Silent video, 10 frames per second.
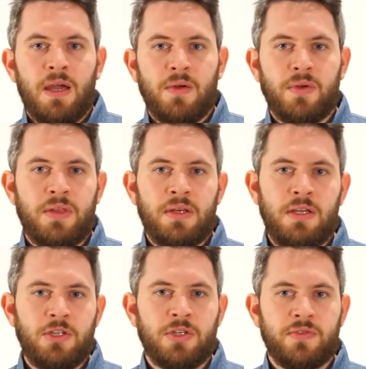And within
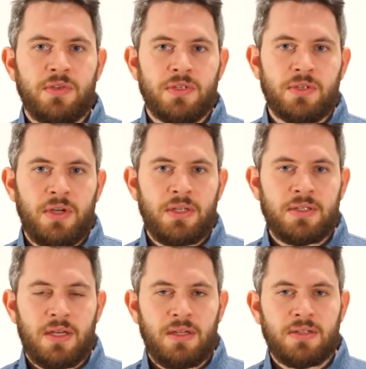each of these grid
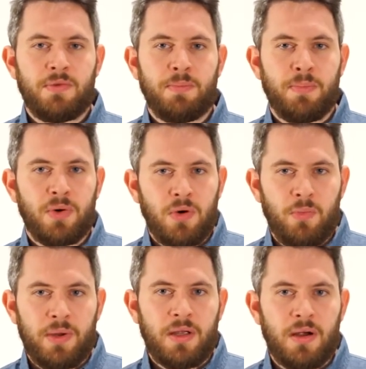cells, we're
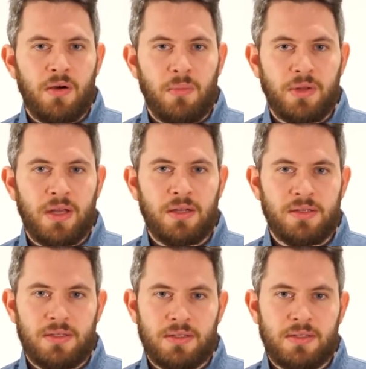probing our
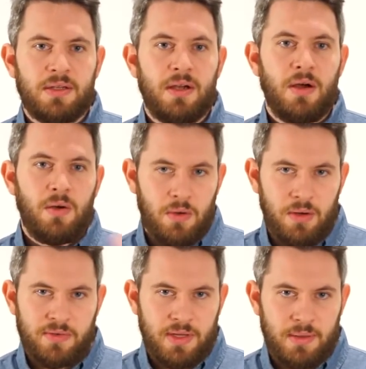modalities, all
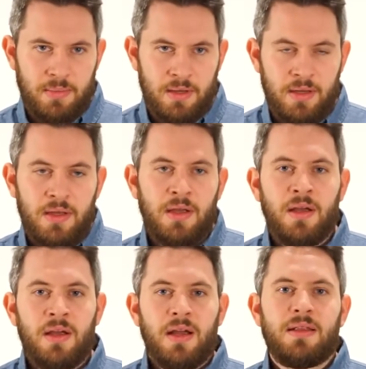of them.
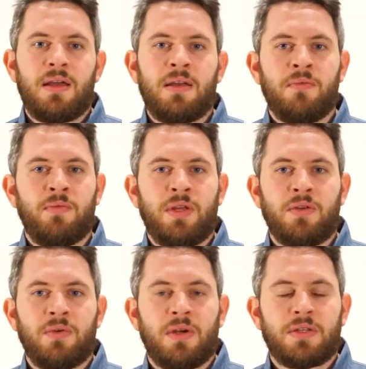And then we
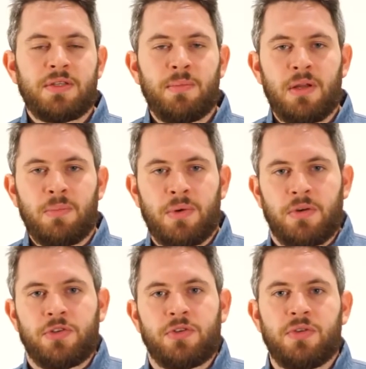do a similar
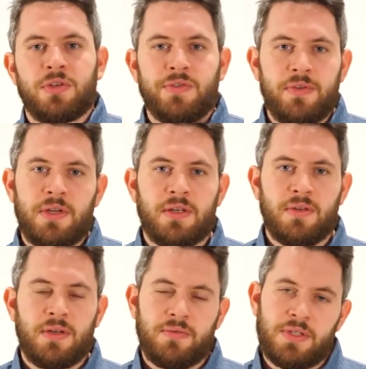approach to the sphere
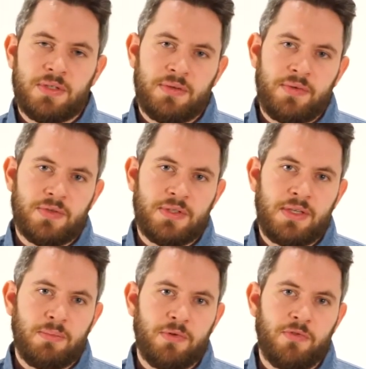that we have
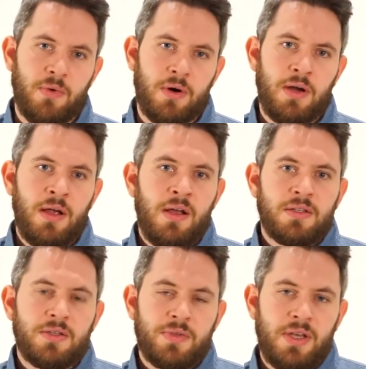seen before.
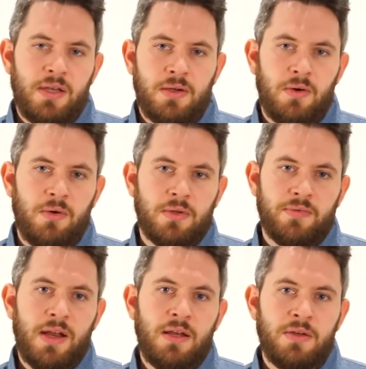So we're taking all the
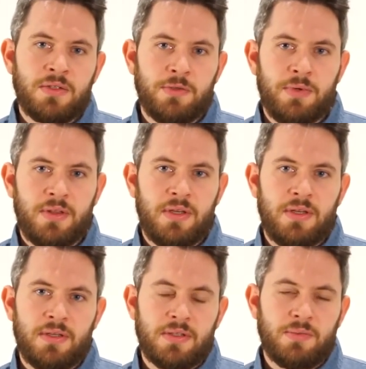values
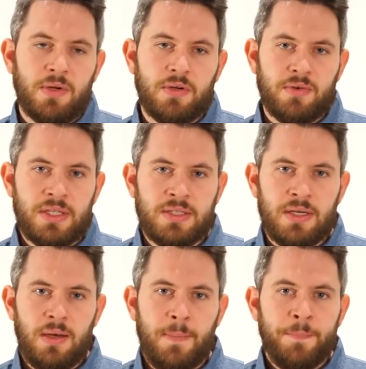within this one grid
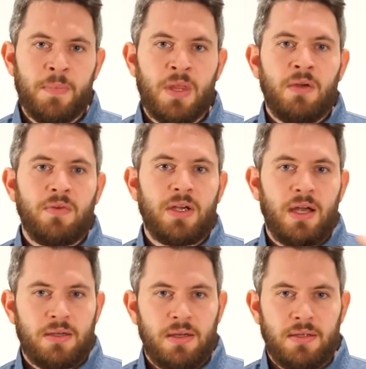cell, we're
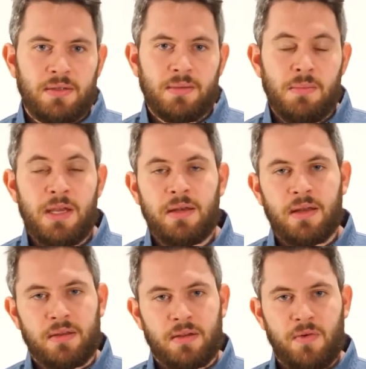calculating the mean
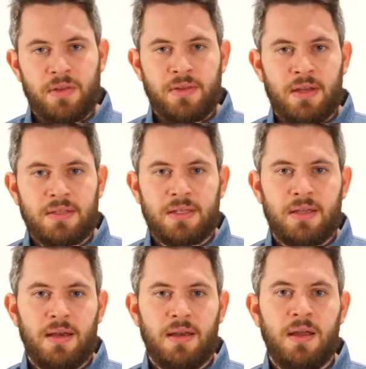and the quantiles
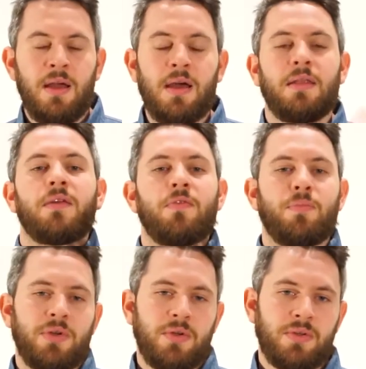again, and then we
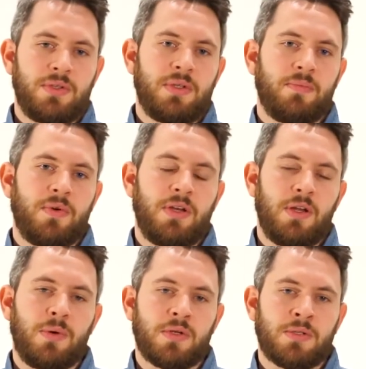produce the radial
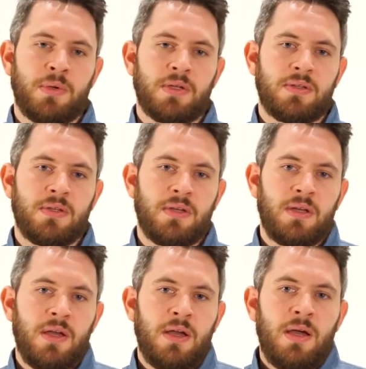box plot.
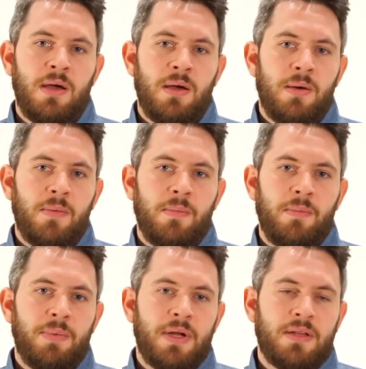
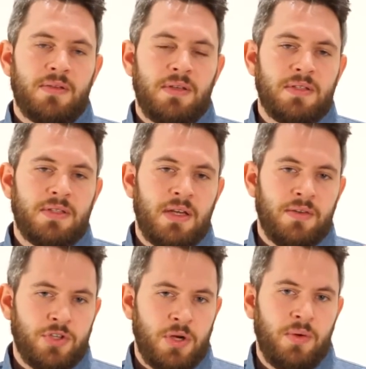But instead of
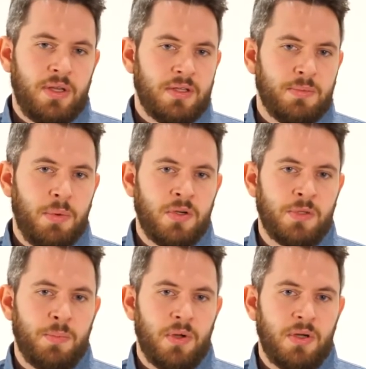showing this box
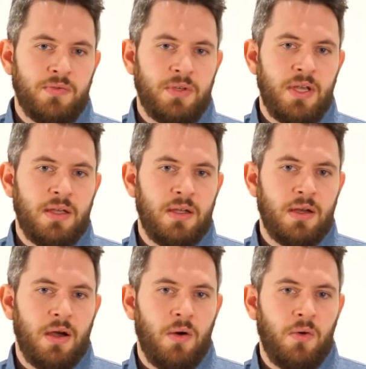plot, we're taking
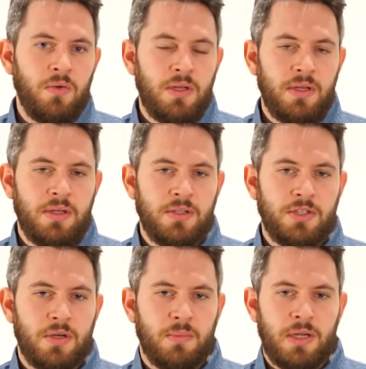now only the
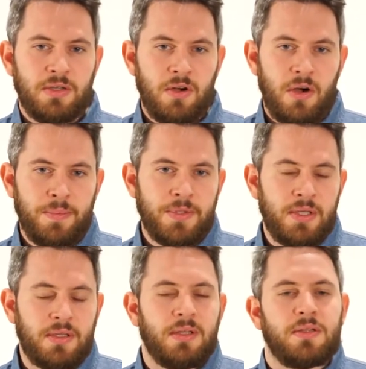geometric
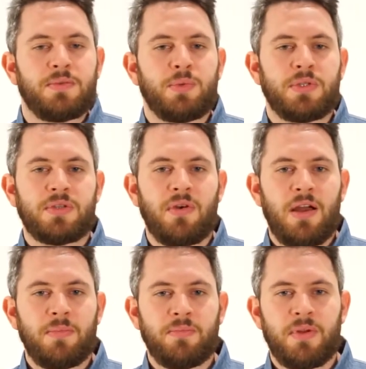object that is
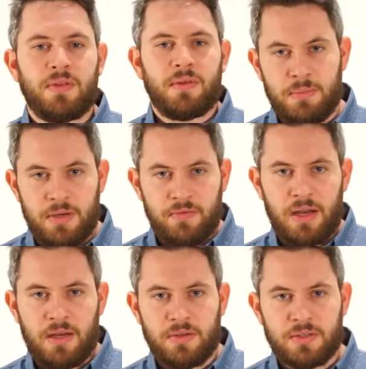prescribed with the mean
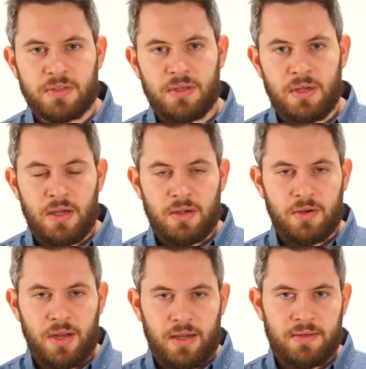values
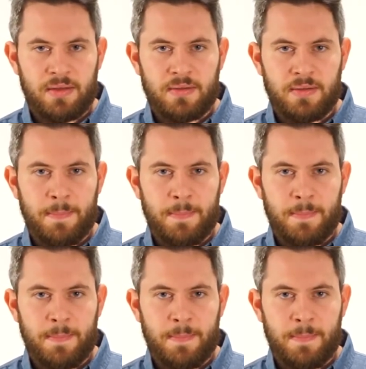connected.